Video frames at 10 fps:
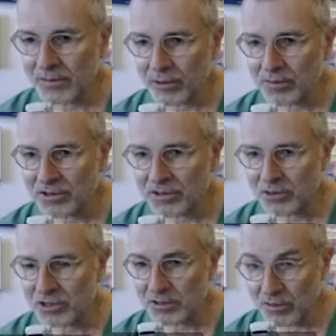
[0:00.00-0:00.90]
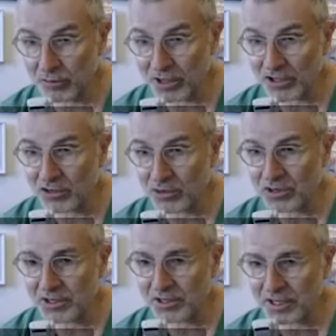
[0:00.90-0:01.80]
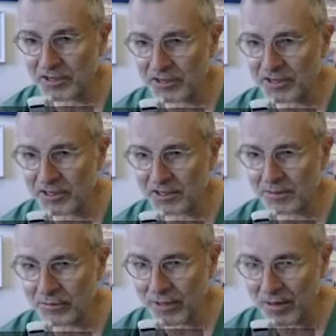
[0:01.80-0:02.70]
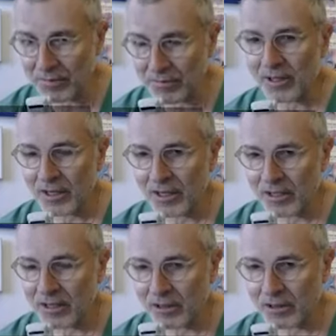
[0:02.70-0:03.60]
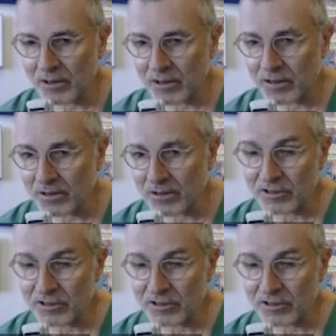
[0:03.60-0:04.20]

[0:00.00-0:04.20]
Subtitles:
from this study, the French study in 1995,